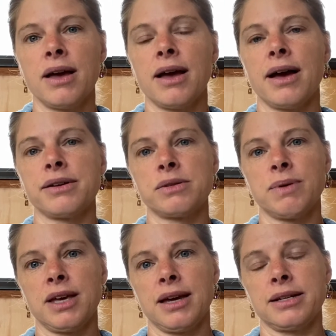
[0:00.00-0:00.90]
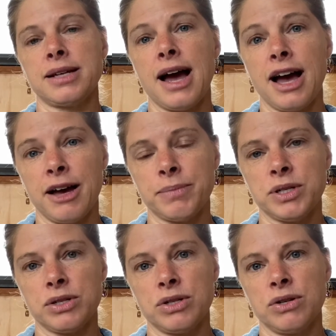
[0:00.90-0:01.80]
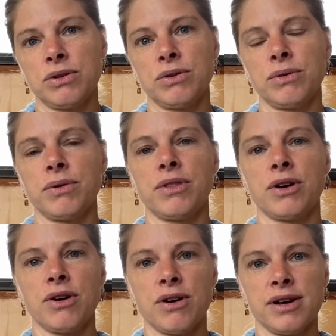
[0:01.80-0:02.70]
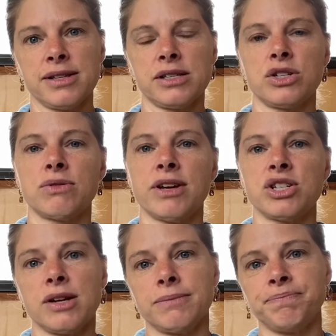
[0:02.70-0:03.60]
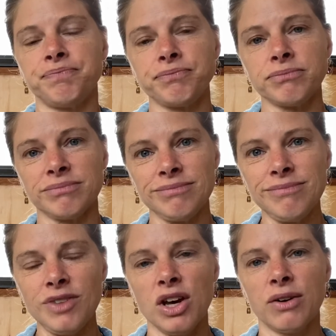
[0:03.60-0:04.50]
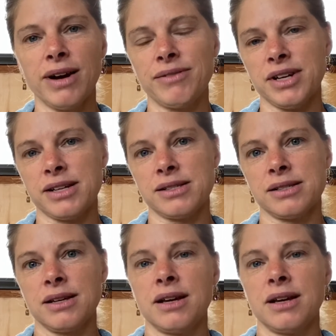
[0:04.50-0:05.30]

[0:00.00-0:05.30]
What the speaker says: as we adapt to the current situation around us.